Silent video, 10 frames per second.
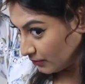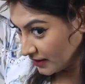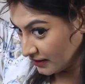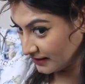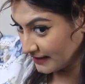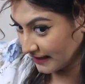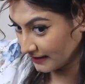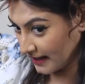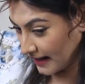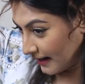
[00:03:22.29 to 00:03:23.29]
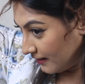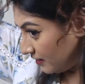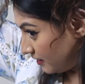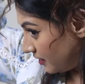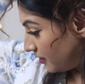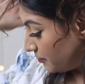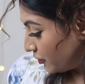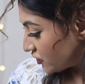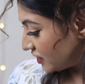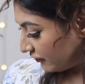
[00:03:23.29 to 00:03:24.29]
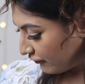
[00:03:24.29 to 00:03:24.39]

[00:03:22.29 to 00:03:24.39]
we're going to take the hair, push it